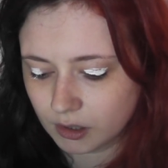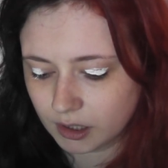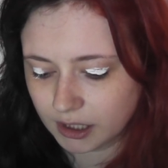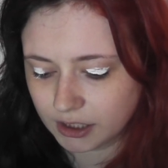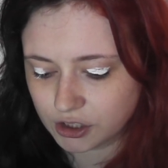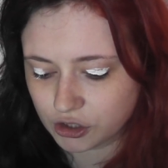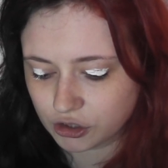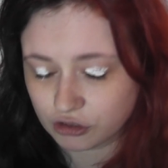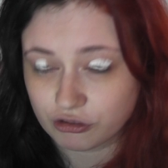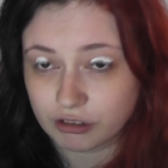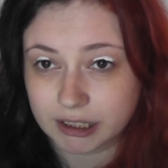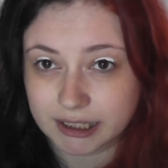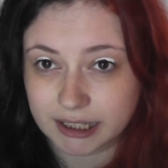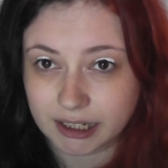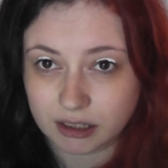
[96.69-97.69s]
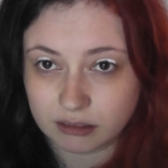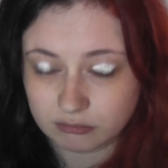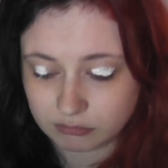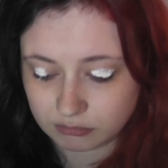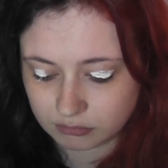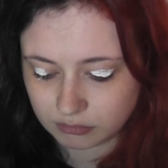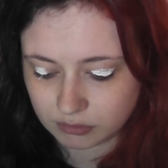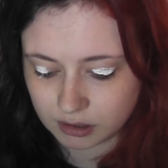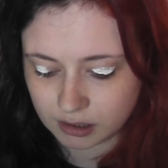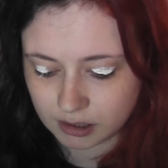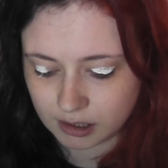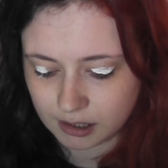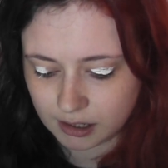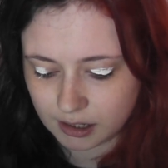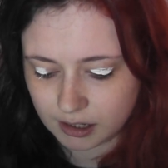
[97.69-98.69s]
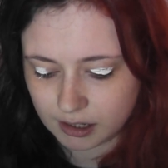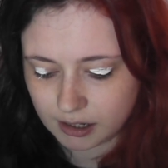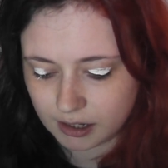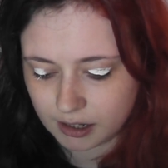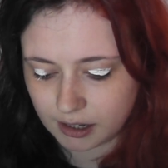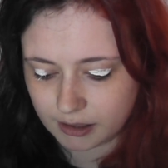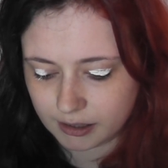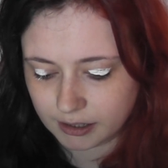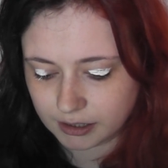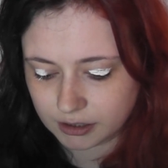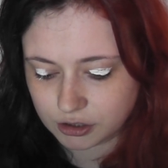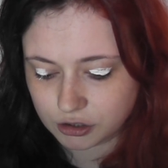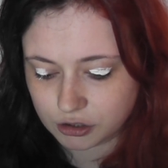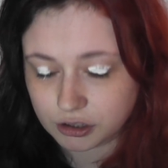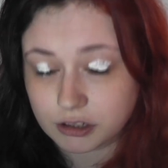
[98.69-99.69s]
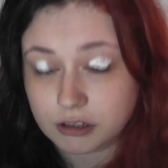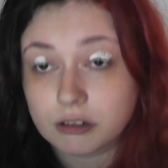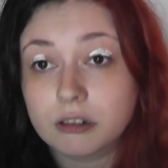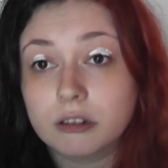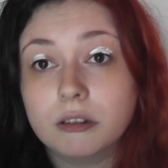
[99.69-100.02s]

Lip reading: It's just greasy. I think it's just